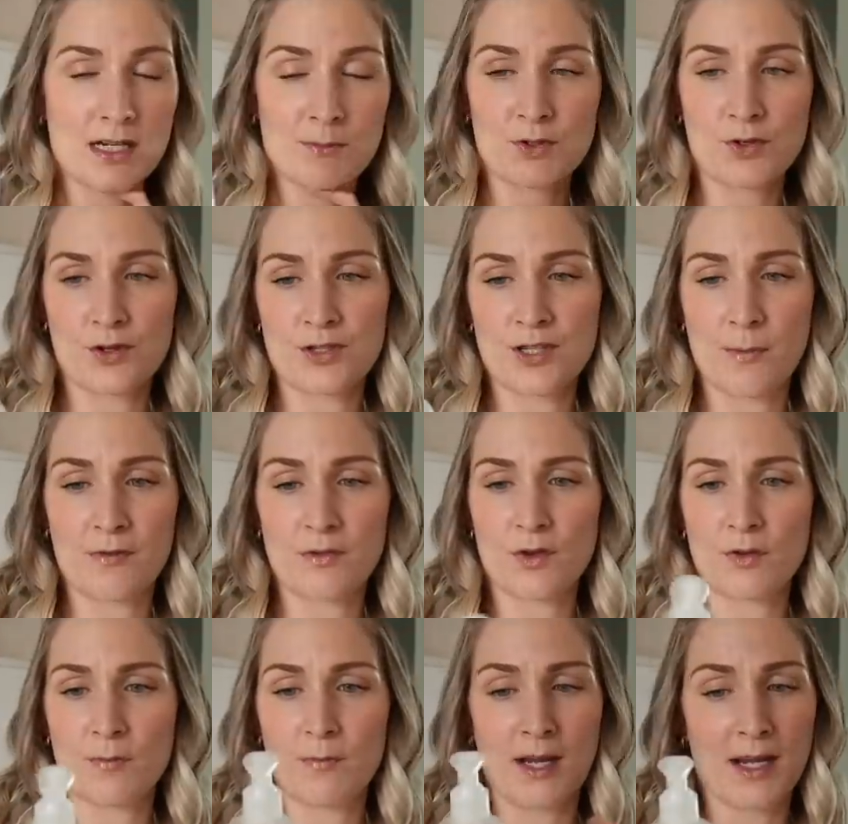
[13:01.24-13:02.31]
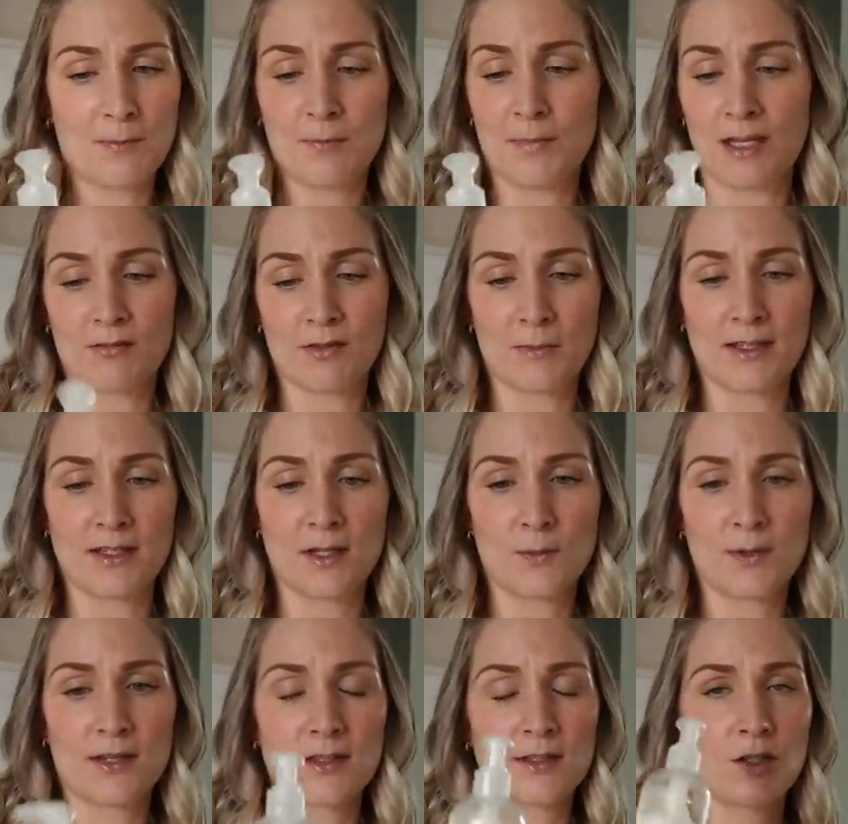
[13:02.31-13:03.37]
I'm sure some of you might be familiar
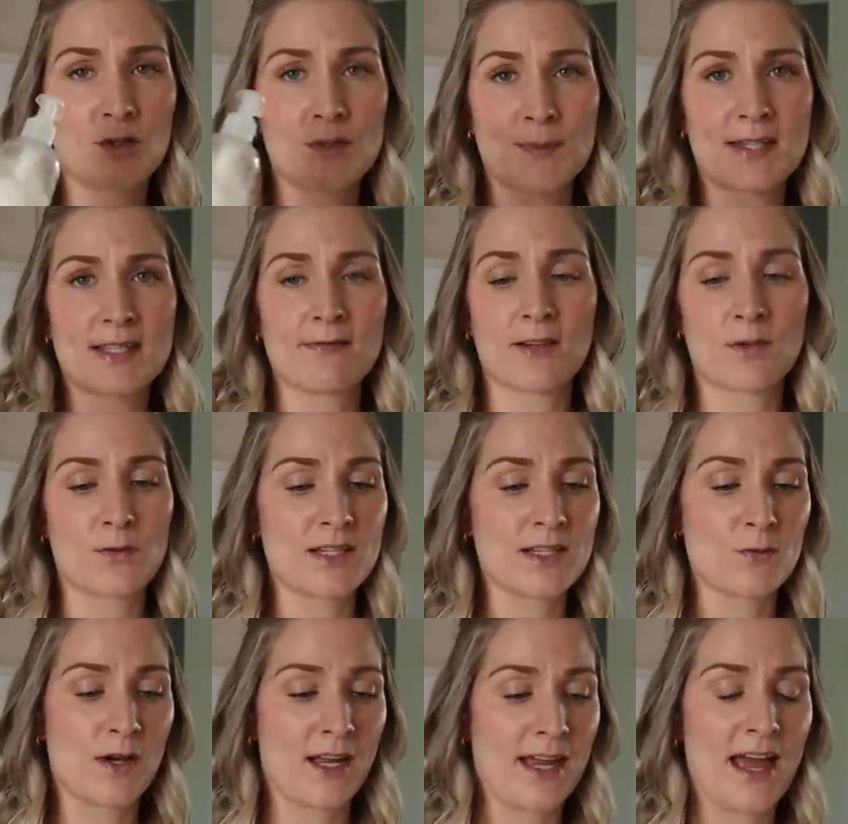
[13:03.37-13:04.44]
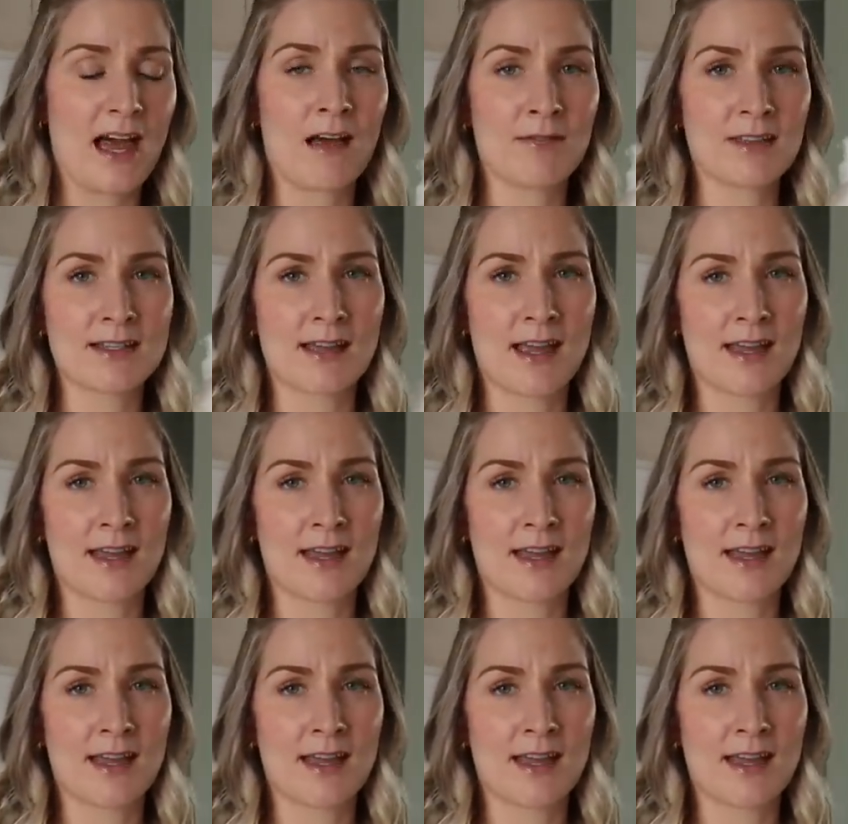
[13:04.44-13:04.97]
with. No specific reason why I have this.